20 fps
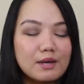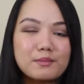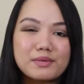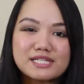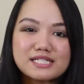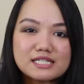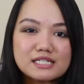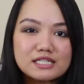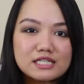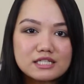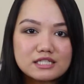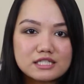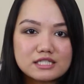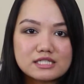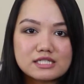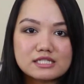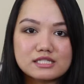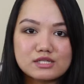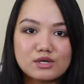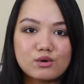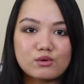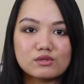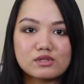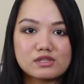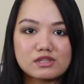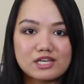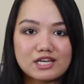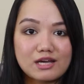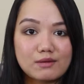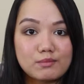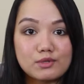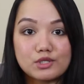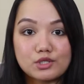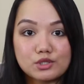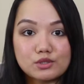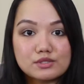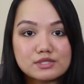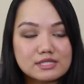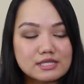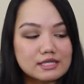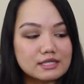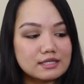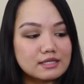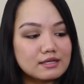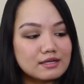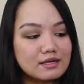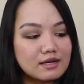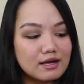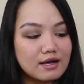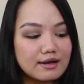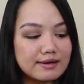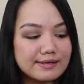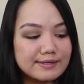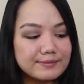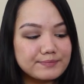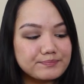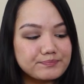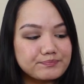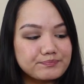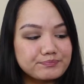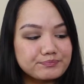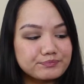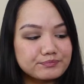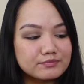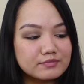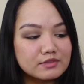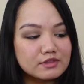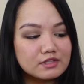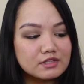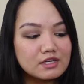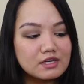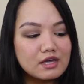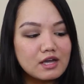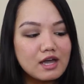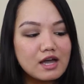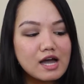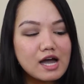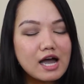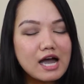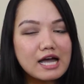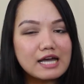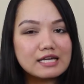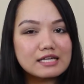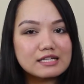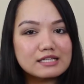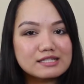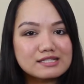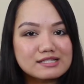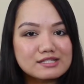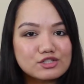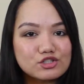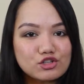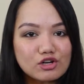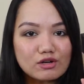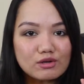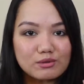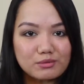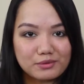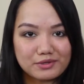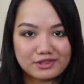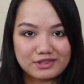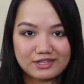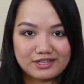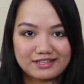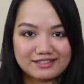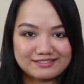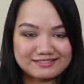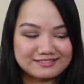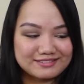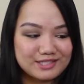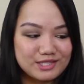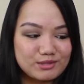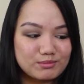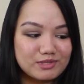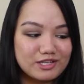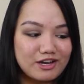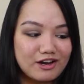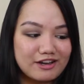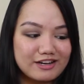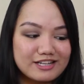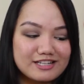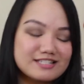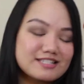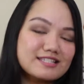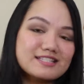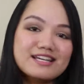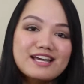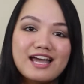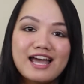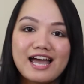Basically, this is the only thing I've been using. I struggle with it, to be honest.